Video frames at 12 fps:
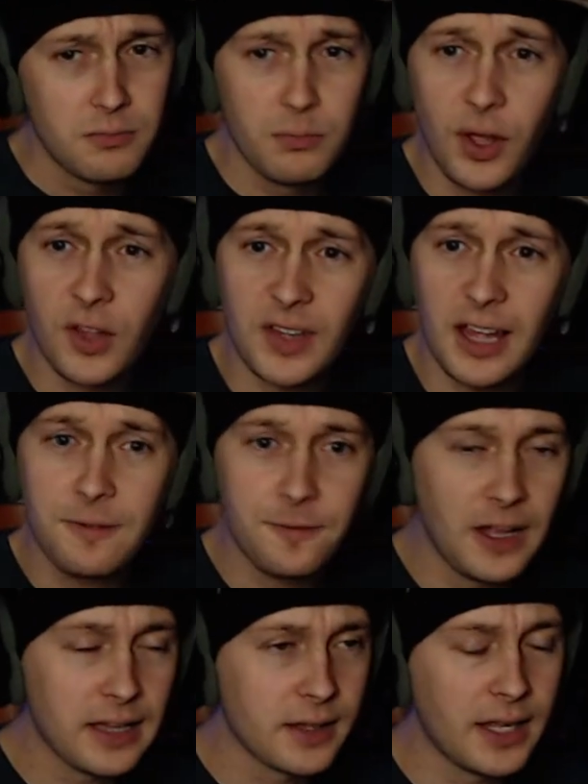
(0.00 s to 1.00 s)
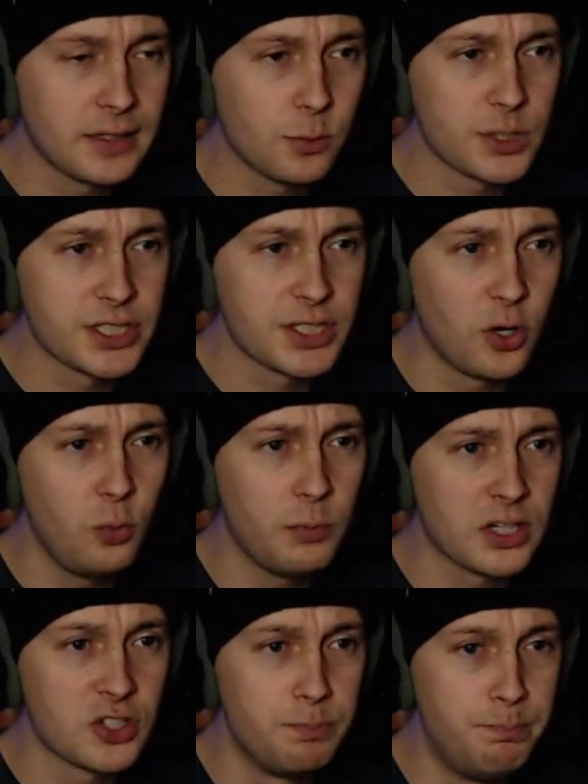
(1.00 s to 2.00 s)
Because I felt like there was so
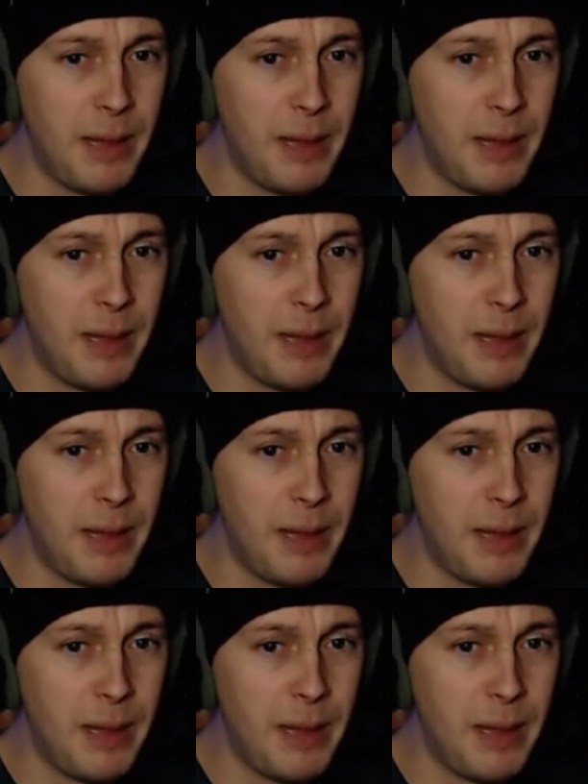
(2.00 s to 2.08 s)
much